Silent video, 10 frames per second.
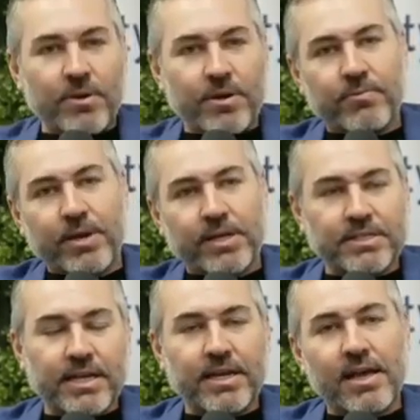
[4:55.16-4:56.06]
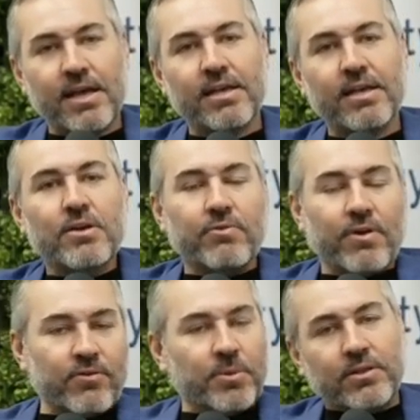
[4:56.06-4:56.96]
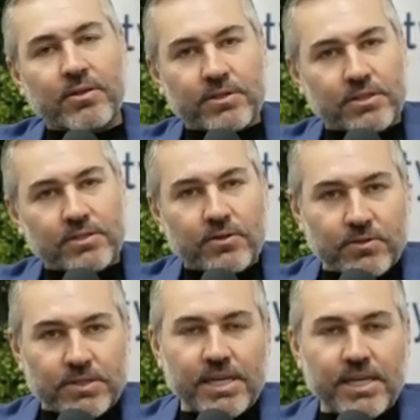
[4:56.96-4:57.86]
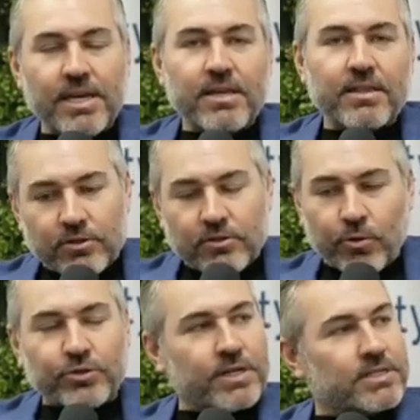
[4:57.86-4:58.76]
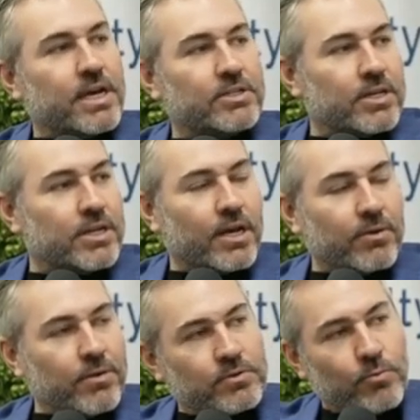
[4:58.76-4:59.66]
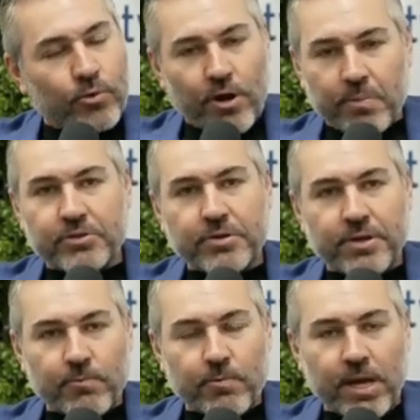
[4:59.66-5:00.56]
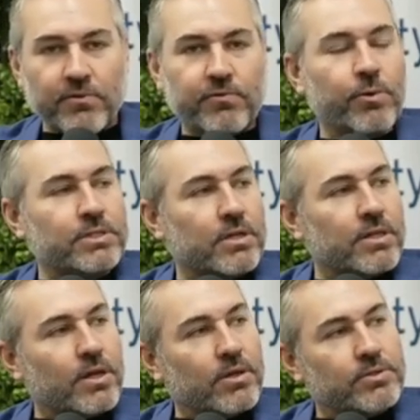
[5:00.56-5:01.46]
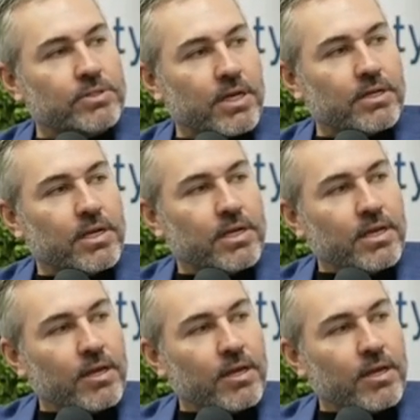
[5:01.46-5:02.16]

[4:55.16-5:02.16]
every month rates stay high, for every month there is uncertainty, there's more transaction count, there's more opportunity waiting for us on the other side.